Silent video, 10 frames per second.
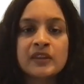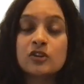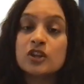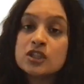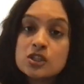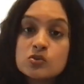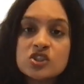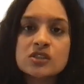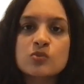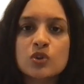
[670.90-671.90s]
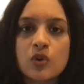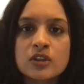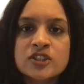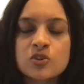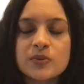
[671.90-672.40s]
Your intuition would
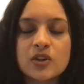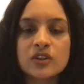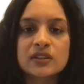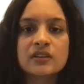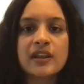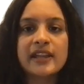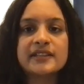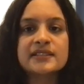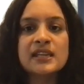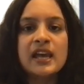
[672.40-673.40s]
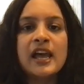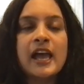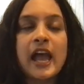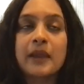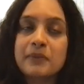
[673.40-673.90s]
also be on the rise.
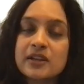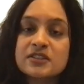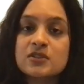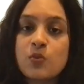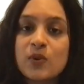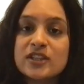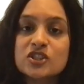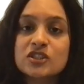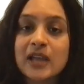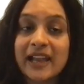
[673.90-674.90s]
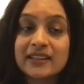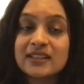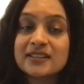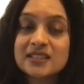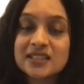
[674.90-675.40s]
And because of which, I
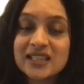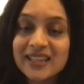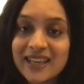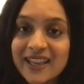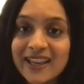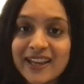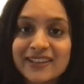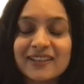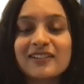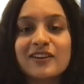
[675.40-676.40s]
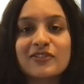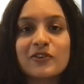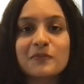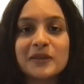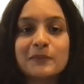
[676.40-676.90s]
think this is a great year
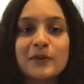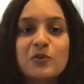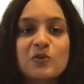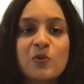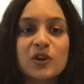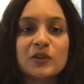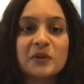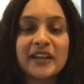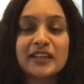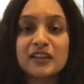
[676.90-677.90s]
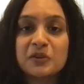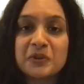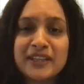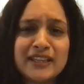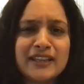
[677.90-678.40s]
for people who want to get into
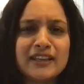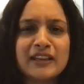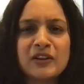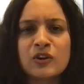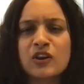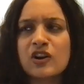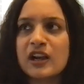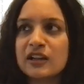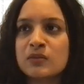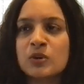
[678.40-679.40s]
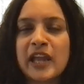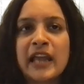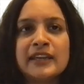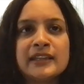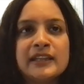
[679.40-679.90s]
healing or occult
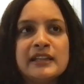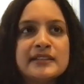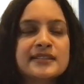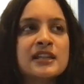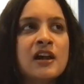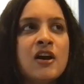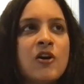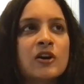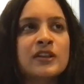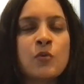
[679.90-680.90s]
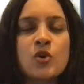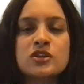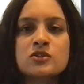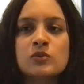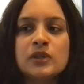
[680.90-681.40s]
modalities, or they
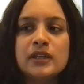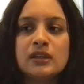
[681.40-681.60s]
want to